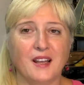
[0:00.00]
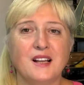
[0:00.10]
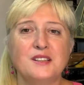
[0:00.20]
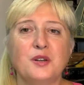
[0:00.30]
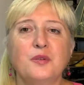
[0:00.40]

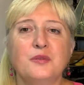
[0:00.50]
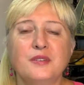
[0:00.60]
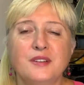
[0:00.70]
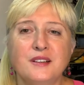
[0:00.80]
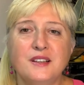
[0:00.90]
So
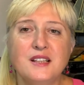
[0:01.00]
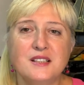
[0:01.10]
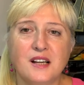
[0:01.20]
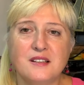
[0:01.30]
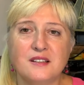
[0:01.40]
this,
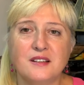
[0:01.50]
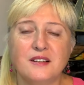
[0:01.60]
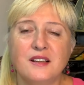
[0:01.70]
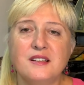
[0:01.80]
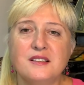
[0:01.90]
has,
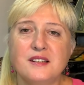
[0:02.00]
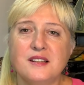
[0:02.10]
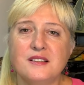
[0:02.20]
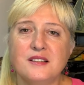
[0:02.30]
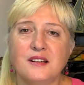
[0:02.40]
this
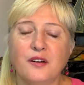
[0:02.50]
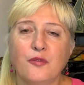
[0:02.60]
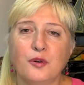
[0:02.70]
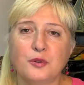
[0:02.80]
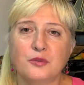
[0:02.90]
is uh,
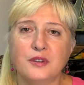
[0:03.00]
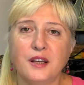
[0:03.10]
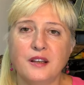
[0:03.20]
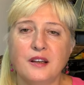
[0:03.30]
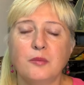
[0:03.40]
for
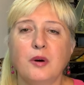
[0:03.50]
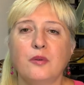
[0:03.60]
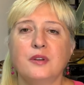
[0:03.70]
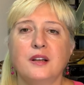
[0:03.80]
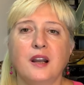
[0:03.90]
today
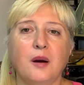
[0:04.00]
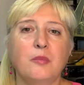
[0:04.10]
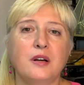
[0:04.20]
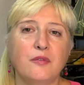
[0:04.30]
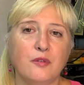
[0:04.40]
about the
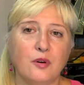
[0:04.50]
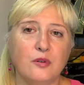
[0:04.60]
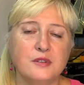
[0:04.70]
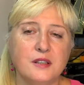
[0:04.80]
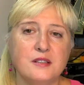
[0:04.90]
number of
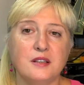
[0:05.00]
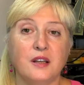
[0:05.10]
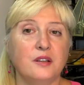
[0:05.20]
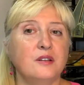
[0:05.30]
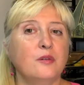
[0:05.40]
clauses
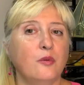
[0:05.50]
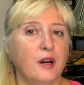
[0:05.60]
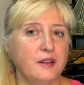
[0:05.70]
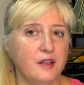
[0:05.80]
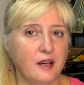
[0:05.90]
and
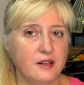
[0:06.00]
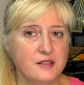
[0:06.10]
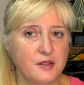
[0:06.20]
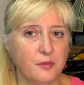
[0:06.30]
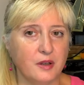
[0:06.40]
why they are
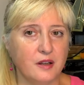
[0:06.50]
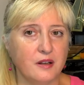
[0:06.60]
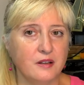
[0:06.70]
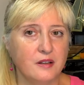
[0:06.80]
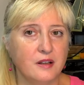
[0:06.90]
similar
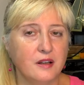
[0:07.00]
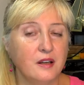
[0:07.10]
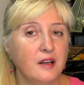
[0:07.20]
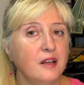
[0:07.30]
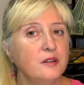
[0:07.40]

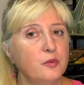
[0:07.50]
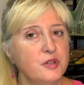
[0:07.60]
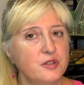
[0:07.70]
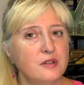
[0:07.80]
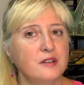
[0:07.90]
and
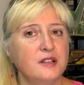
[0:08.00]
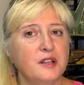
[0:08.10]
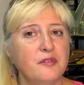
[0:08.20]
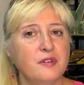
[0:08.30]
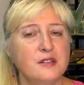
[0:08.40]
which are the
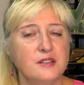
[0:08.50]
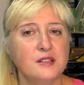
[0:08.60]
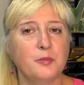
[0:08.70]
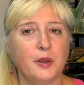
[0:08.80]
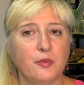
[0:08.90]
differences
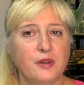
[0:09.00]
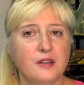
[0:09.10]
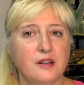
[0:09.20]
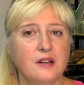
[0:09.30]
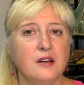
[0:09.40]
between
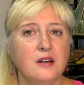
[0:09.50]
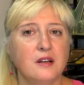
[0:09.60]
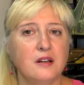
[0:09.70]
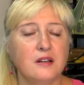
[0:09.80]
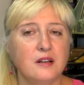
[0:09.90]
the
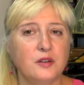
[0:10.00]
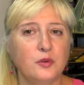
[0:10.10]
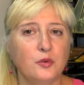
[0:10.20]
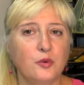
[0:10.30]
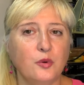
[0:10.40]
uh,
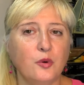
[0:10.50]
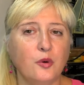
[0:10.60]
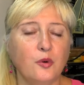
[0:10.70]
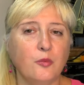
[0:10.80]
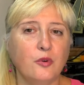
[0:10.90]

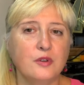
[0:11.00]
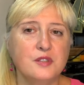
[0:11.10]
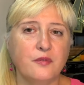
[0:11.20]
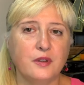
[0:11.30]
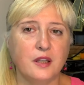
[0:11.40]
two books
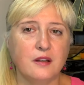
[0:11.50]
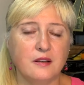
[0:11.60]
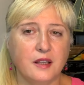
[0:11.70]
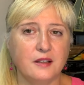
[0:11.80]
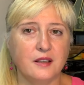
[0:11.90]
FIDIC
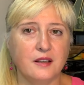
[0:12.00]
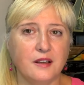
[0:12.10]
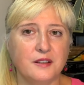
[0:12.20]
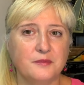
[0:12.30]
99.